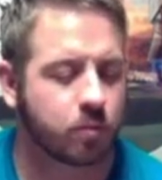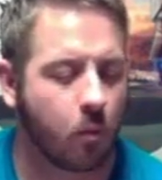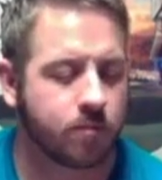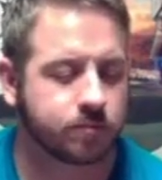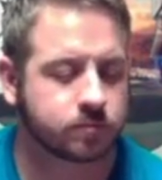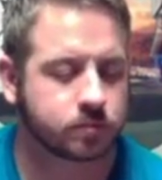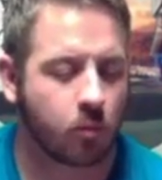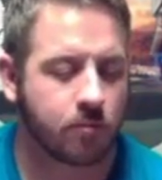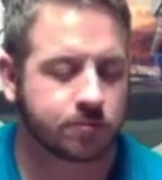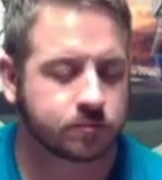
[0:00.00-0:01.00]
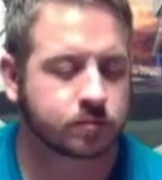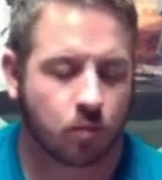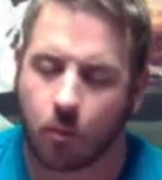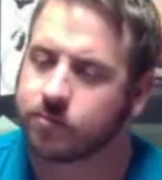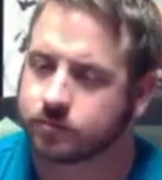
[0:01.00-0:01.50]
Well, yeah, I buy stuff
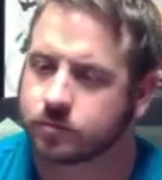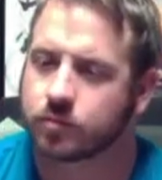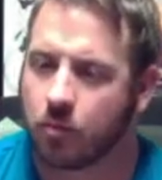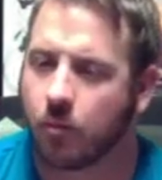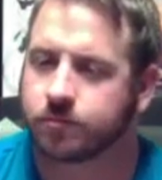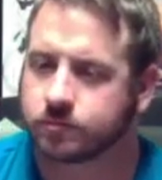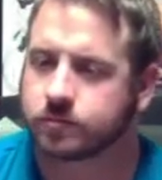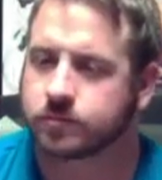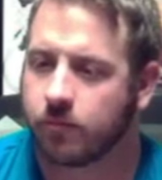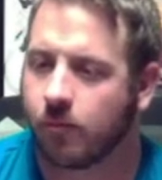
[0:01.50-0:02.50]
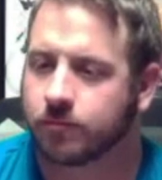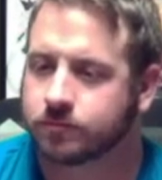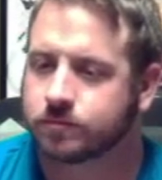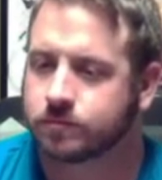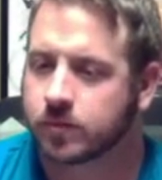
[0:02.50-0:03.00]
with toffee and almonds
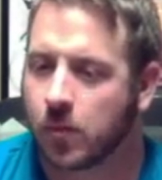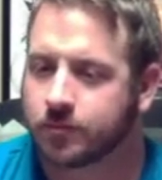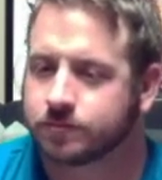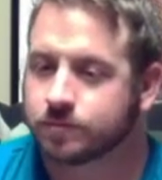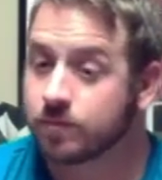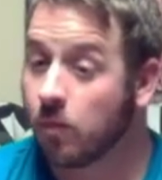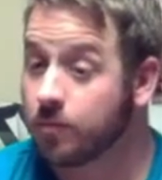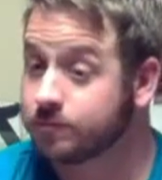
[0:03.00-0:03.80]
and all that kind of crap in it.